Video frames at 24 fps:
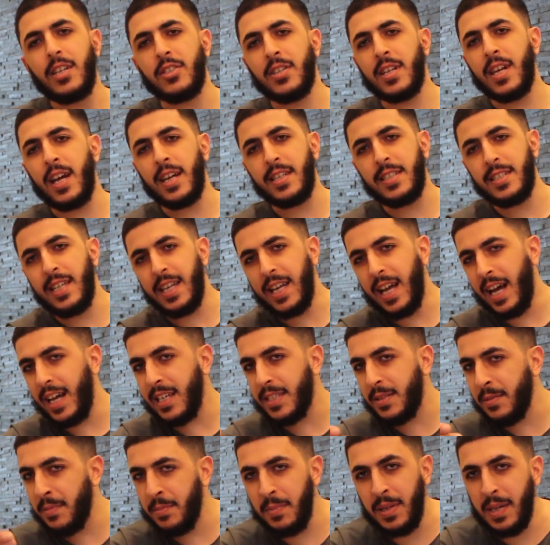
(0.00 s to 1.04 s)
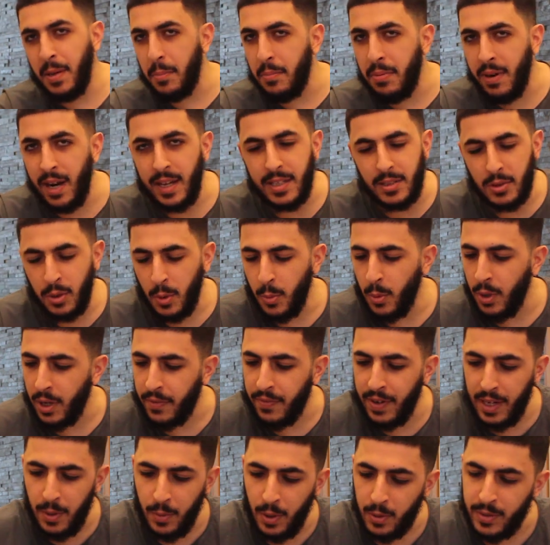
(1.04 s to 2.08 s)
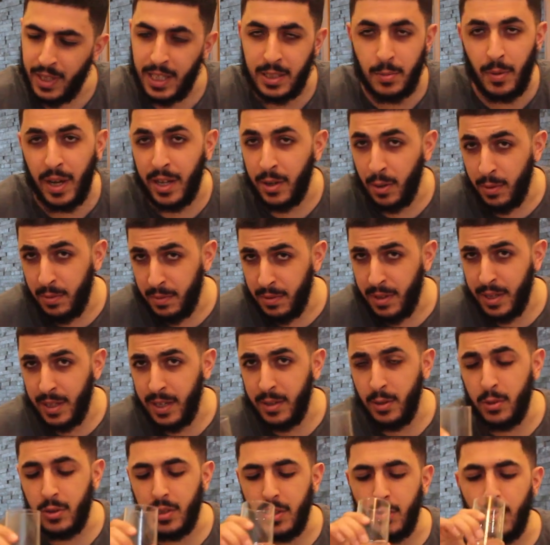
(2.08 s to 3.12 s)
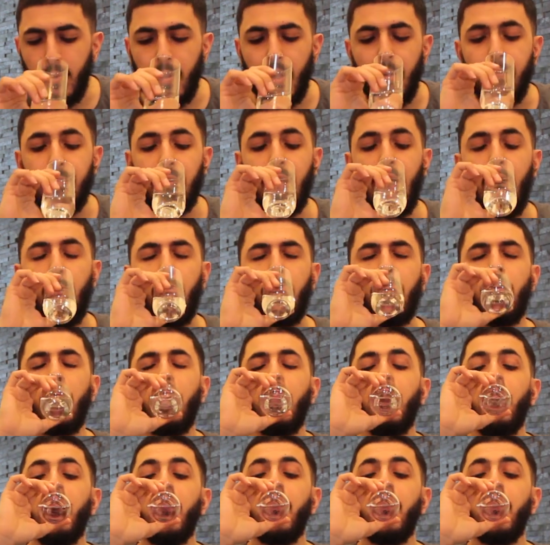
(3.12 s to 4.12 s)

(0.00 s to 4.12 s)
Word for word: As you can see, guys, me and pranks don't work really well. That's why I don't uh, usually do them. Now,